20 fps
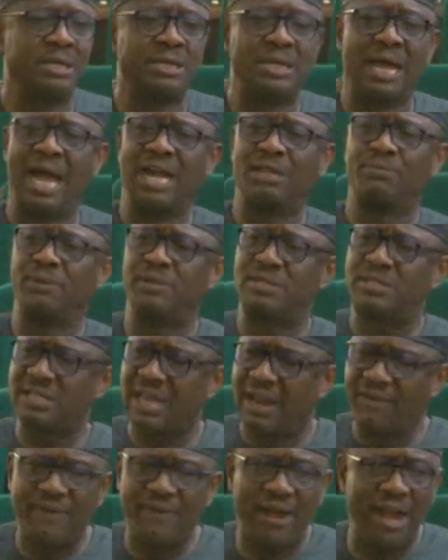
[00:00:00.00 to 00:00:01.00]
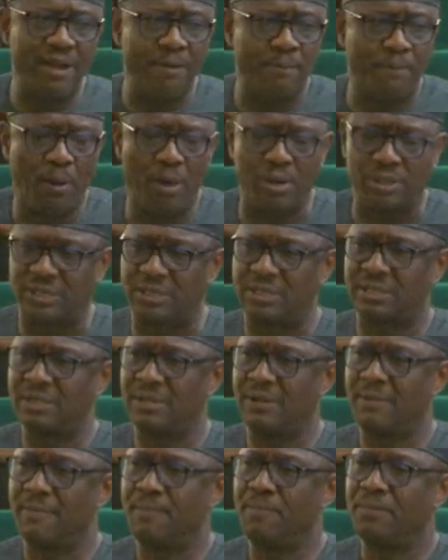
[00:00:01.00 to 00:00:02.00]
there have been several reports
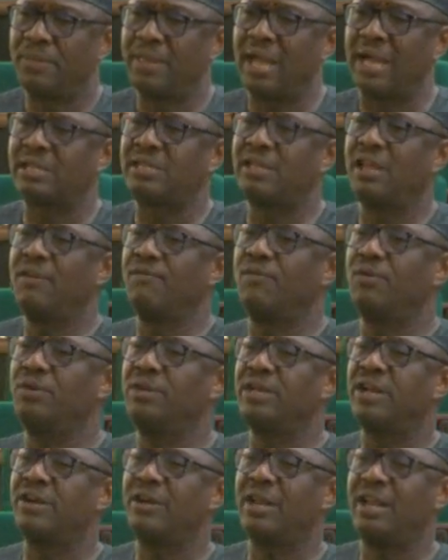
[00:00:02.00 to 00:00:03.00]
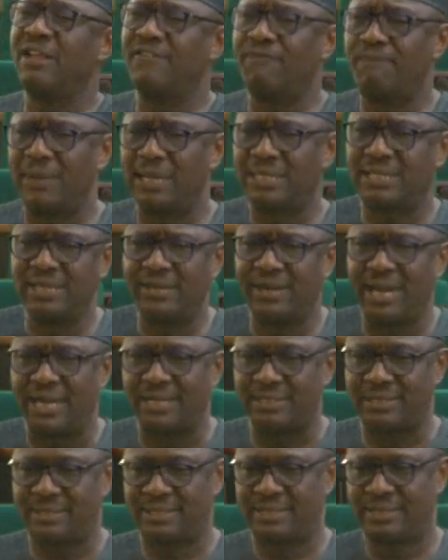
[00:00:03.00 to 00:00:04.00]
that even the relief
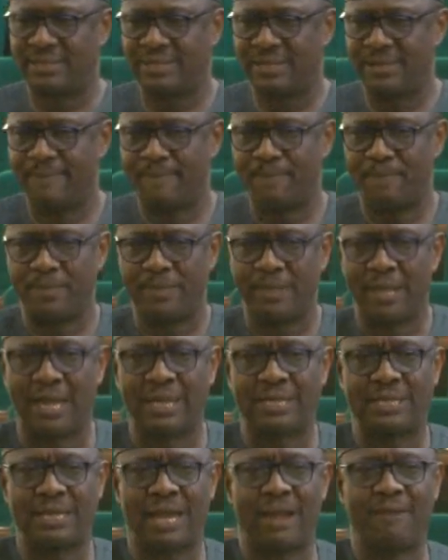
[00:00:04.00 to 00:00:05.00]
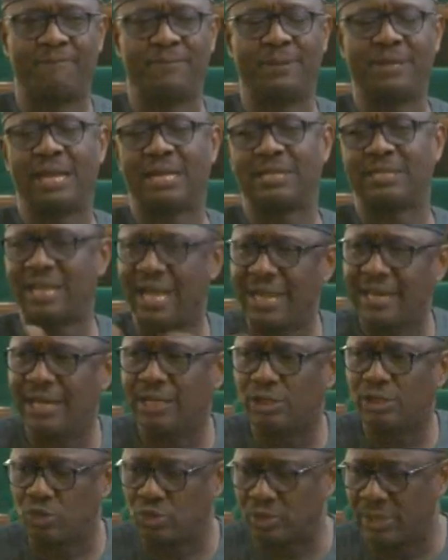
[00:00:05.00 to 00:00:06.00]
materials that have been
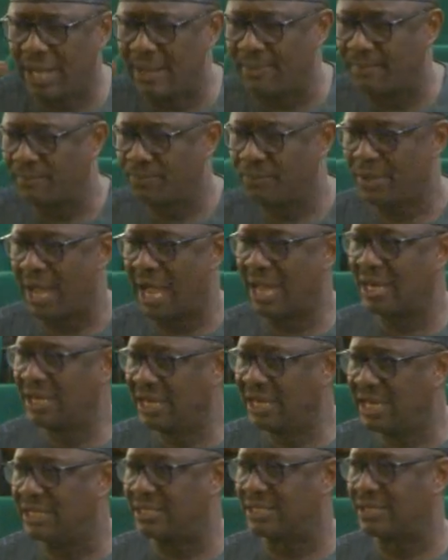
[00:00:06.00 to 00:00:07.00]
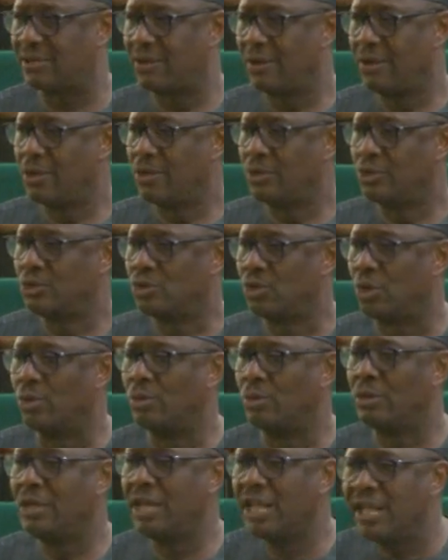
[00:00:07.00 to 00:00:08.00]
extended to them, at least
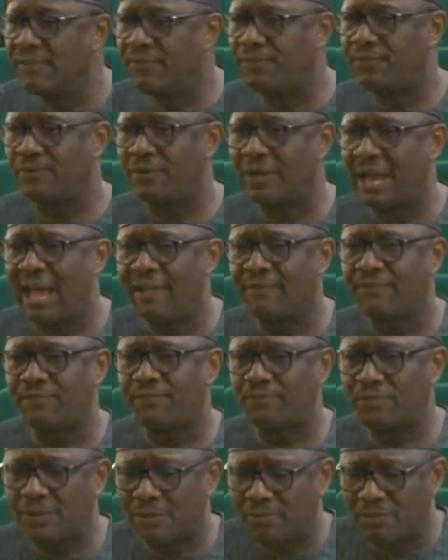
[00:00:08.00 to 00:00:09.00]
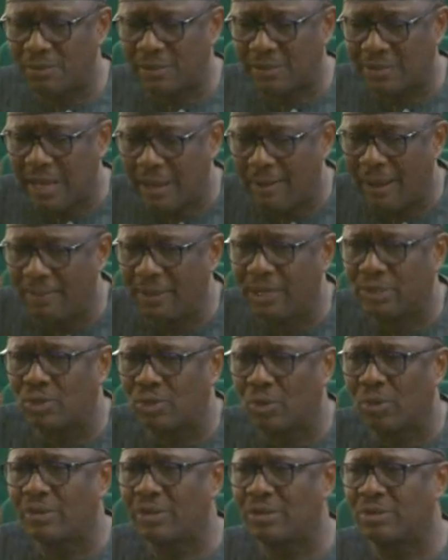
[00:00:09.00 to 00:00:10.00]
to live life,
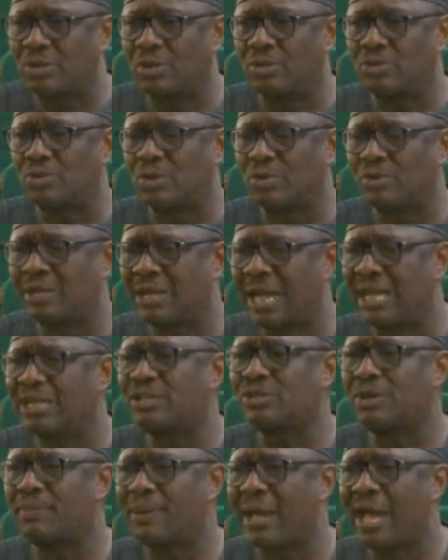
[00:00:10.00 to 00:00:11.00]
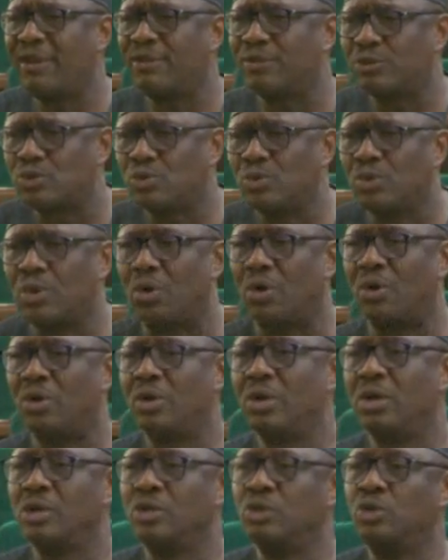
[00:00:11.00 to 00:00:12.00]
to get some kind of succor,
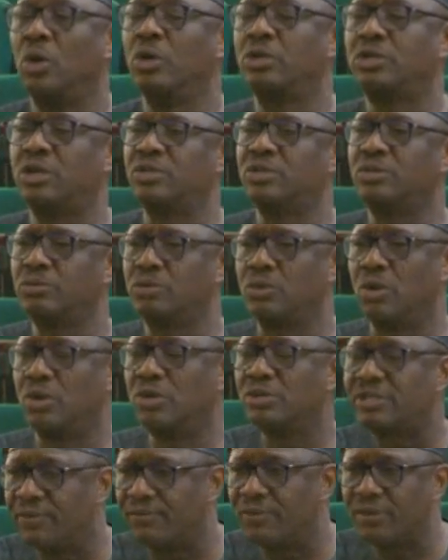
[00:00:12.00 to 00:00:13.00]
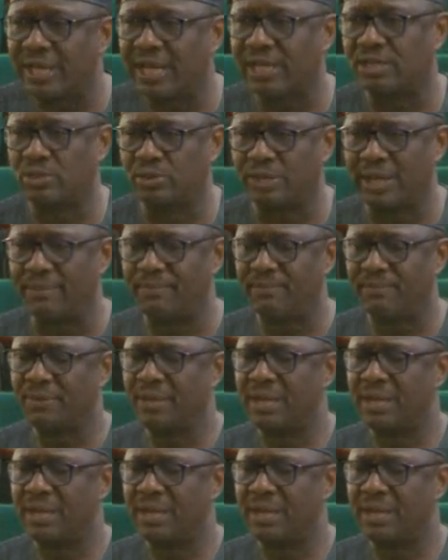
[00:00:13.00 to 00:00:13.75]
don't even get to them.